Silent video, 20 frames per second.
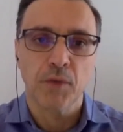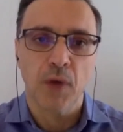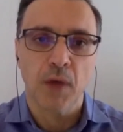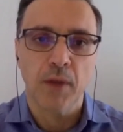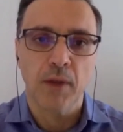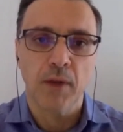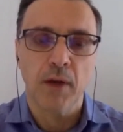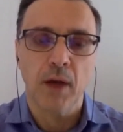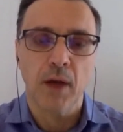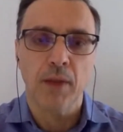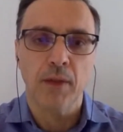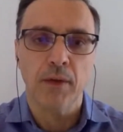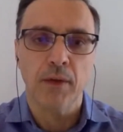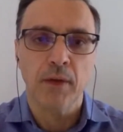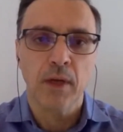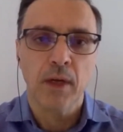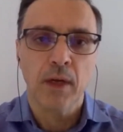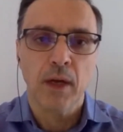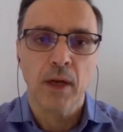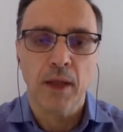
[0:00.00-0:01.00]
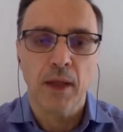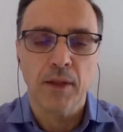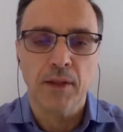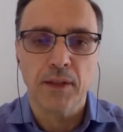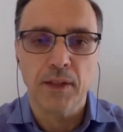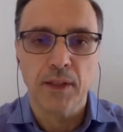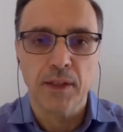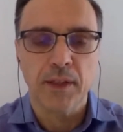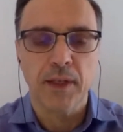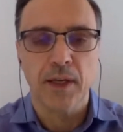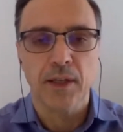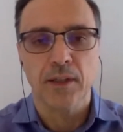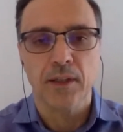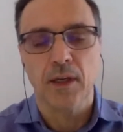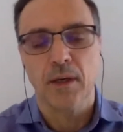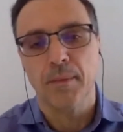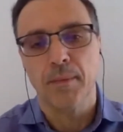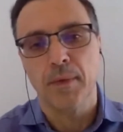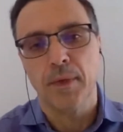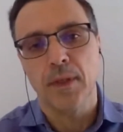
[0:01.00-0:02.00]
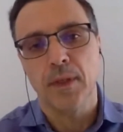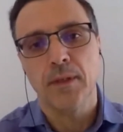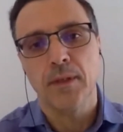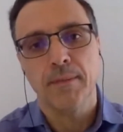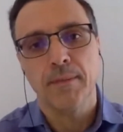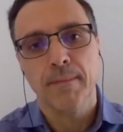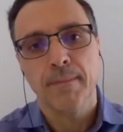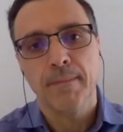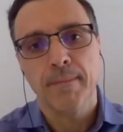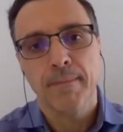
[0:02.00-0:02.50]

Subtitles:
for other DTX companies?